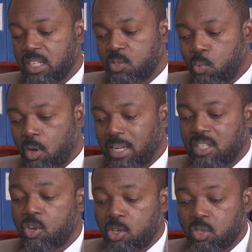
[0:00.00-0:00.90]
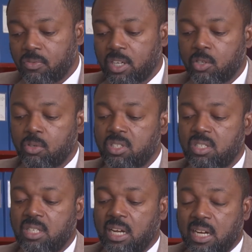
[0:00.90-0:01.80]
is one that is also very
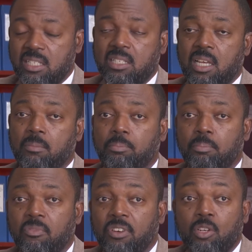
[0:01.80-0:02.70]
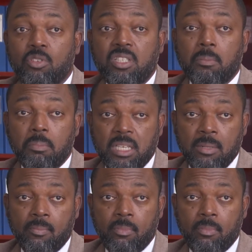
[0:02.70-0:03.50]
close to us and very close to me,